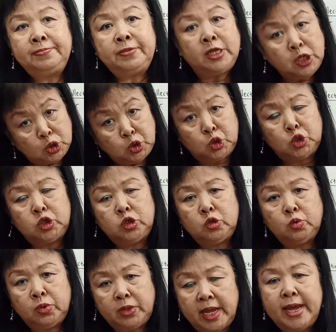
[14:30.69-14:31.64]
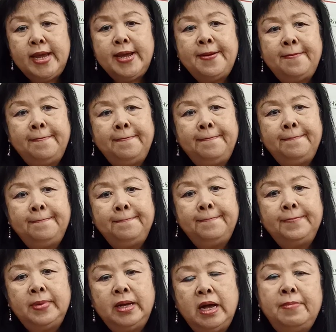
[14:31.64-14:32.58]
teach today
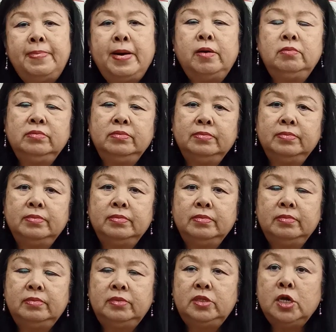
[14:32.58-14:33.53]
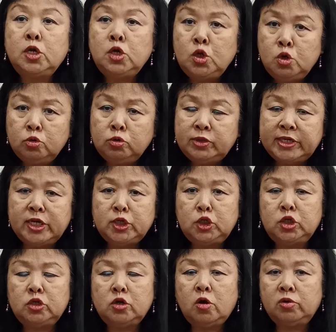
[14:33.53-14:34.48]
about the
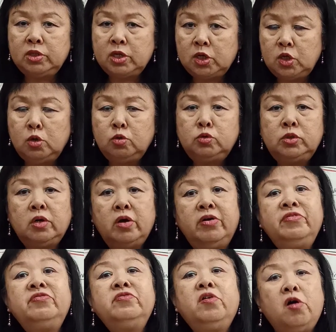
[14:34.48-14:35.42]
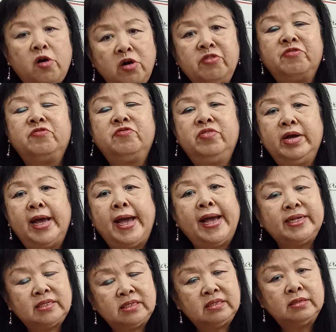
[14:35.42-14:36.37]
usage or the use of
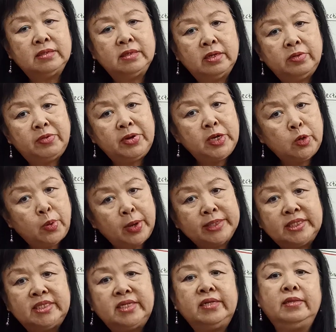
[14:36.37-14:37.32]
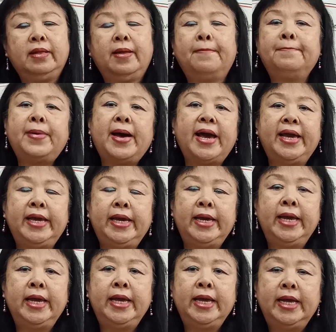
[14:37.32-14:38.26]
as requested by
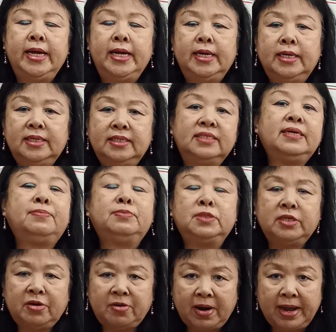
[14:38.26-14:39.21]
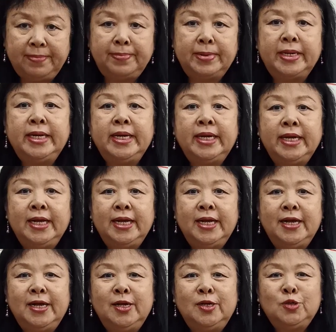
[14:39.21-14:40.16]
a subscriber.
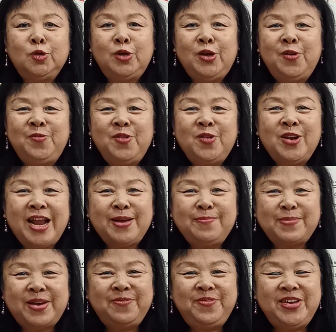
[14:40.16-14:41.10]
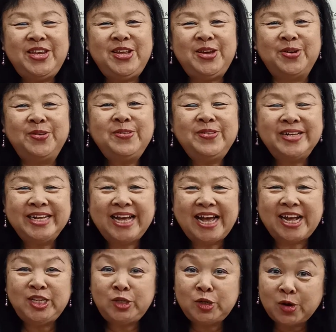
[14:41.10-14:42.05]
So if you like my video,
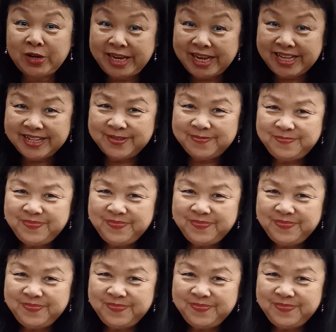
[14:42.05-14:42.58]
enjoy it,